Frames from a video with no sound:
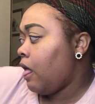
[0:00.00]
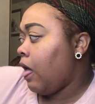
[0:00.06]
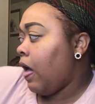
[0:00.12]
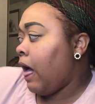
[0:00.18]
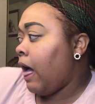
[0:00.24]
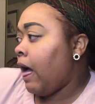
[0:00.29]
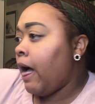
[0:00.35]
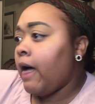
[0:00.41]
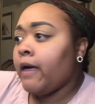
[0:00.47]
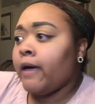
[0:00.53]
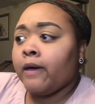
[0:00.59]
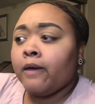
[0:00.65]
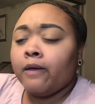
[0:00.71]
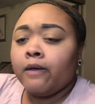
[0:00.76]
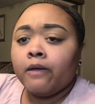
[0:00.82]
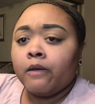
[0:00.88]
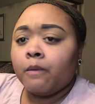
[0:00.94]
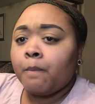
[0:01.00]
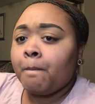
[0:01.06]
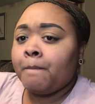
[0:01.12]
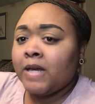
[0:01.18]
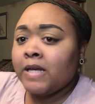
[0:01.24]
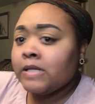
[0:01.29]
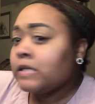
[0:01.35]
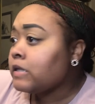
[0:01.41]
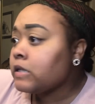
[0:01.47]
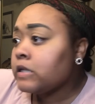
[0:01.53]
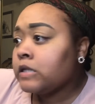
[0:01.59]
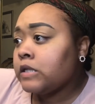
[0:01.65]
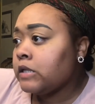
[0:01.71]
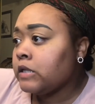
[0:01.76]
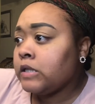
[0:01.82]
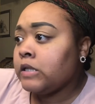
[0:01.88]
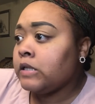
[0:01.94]
I
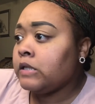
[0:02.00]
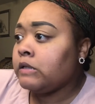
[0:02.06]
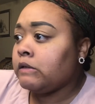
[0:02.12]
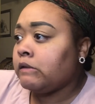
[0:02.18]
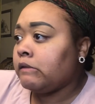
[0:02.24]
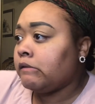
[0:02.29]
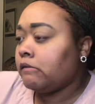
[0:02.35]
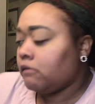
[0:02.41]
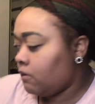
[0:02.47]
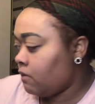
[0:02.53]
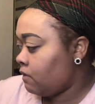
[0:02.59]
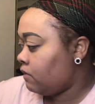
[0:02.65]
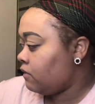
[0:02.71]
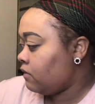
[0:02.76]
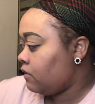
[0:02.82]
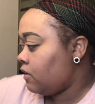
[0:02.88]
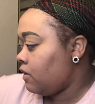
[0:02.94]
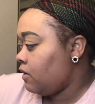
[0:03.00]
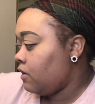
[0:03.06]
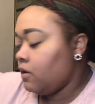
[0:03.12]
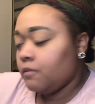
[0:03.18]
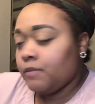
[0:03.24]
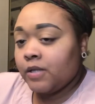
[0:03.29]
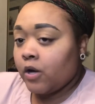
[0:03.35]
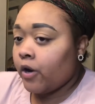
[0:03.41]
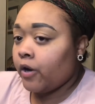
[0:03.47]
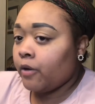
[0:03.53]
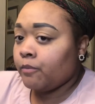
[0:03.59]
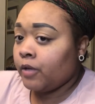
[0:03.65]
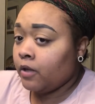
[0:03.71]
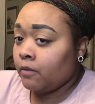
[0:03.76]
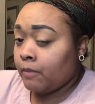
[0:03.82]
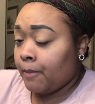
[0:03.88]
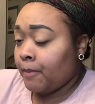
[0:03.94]
basically, sorry, I'm
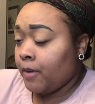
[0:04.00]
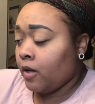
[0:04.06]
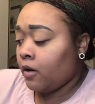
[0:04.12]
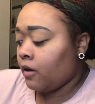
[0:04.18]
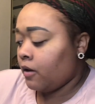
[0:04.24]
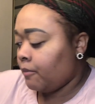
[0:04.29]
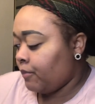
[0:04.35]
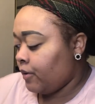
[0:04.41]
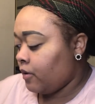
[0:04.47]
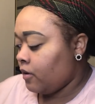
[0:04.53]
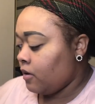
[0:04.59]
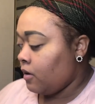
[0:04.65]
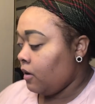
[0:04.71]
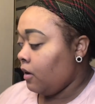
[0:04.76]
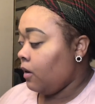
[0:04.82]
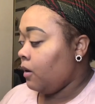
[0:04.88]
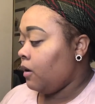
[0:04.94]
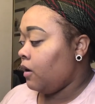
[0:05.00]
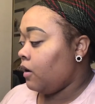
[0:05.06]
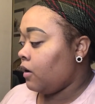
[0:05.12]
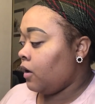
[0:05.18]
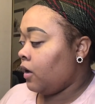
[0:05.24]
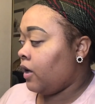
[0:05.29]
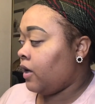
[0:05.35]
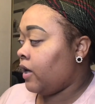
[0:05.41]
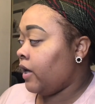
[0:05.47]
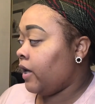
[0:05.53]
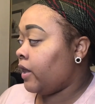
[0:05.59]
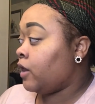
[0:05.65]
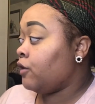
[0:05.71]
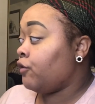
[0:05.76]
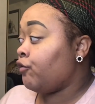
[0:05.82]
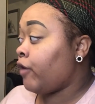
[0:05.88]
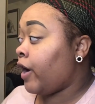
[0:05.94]
getting my makeup, get
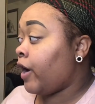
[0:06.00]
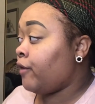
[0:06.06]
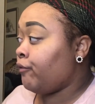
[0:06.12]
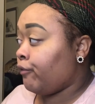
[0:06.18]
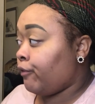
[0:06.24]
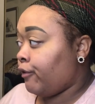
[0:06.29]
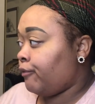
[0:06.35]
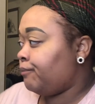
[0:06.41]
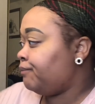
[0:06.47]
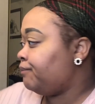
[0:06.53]
the right room.